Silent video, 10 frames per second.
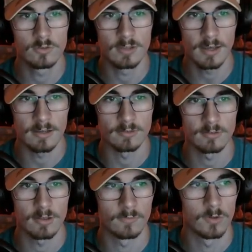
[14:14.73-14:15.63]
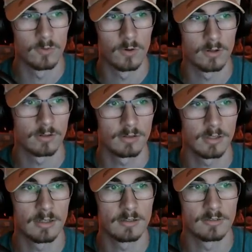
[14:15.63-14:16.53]
yes if you aren't
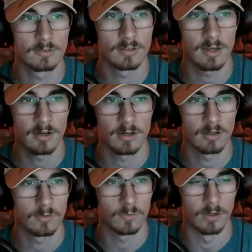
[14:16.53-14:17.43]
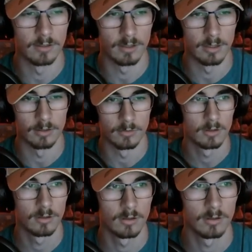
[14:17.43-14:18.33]
getting scared right now?